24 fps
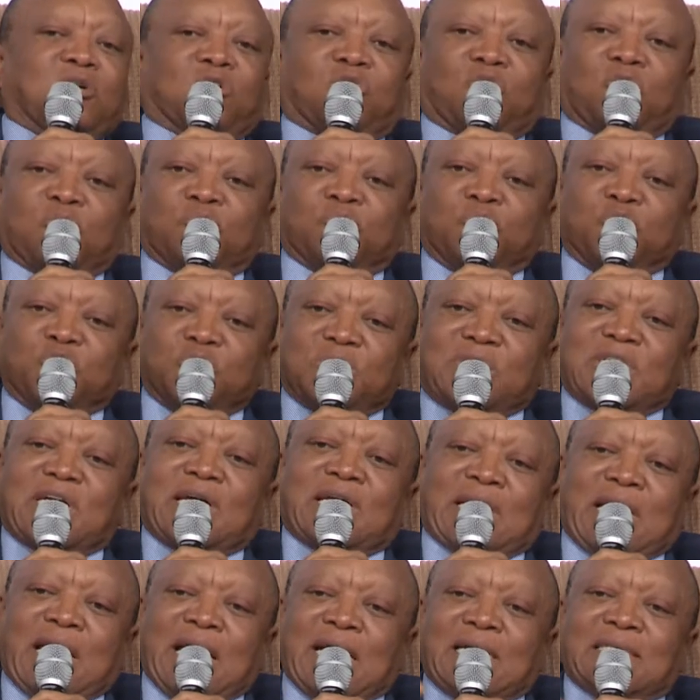commuter
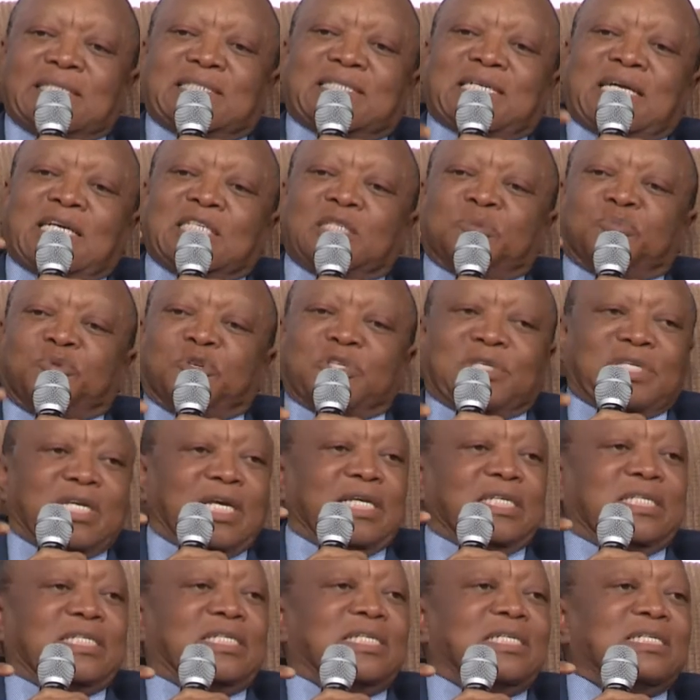rail
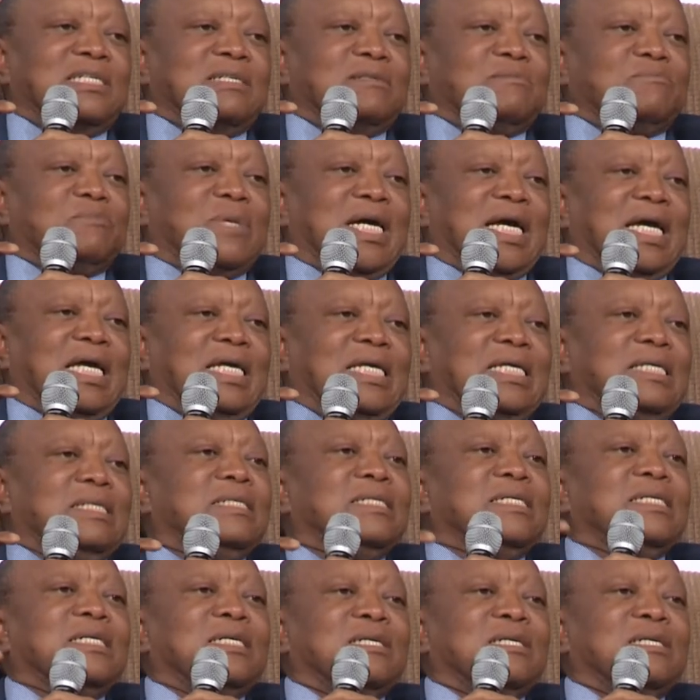transportation by